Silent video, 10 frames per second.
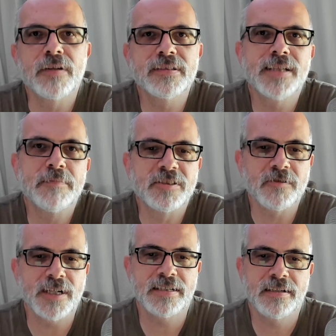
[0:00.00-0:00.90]
this
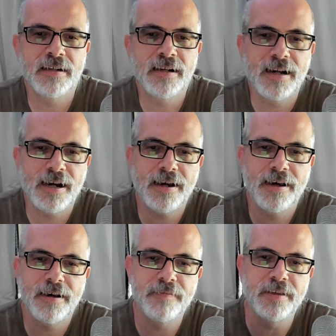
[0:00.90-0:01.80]
demonstration, I
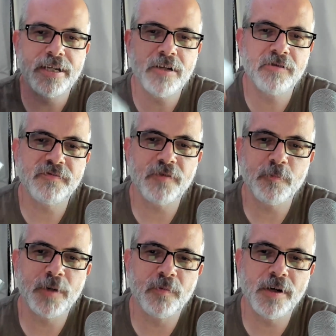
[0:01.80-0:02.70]
have the Neos
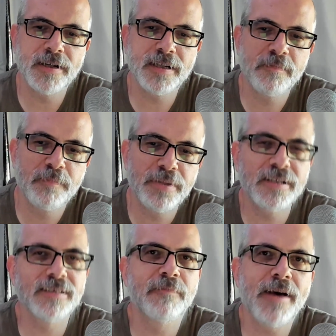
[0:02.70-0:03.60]
firmware running, but it
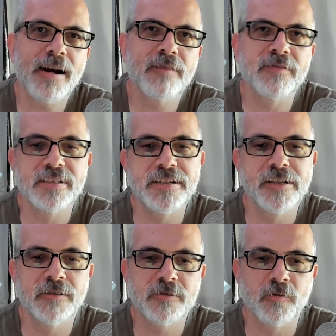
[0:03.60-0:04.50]
doesn't matter if it's
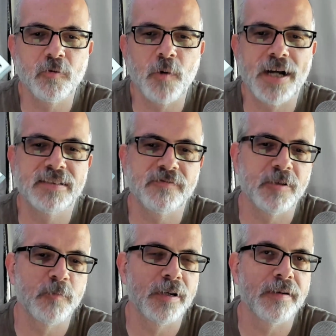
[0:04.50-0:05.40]
Neos or Wyze
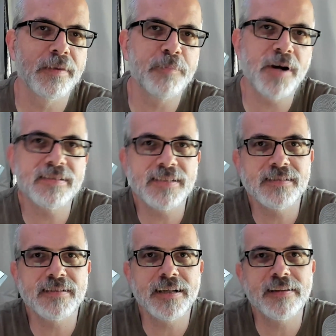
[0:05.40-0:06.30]
firmware. The
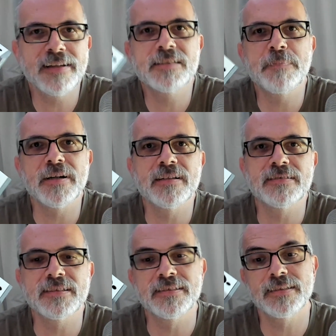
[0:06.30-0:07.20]
process and the
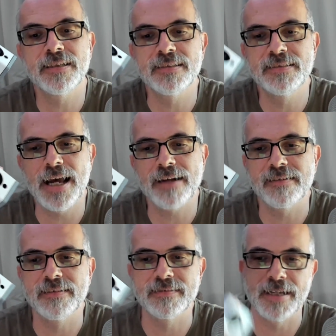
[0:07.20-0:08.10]
experience is
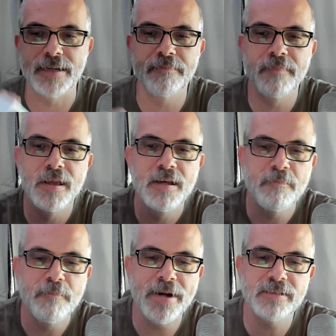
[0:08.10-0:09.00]
exactly the same.
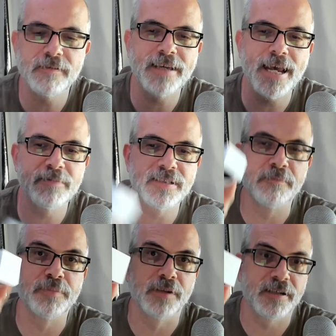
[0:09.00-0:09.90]
Make sure the cam is
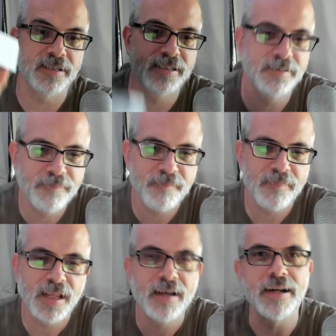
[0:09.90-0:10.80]
unplugged.
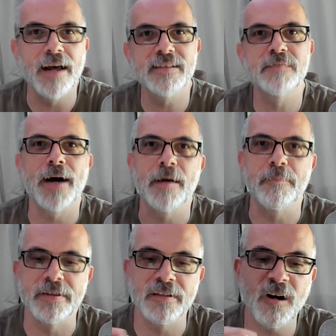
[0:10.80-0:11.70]
Now let's
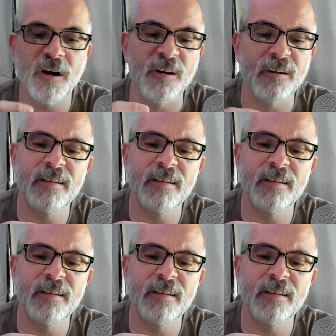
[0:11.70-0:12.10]
pop in the card.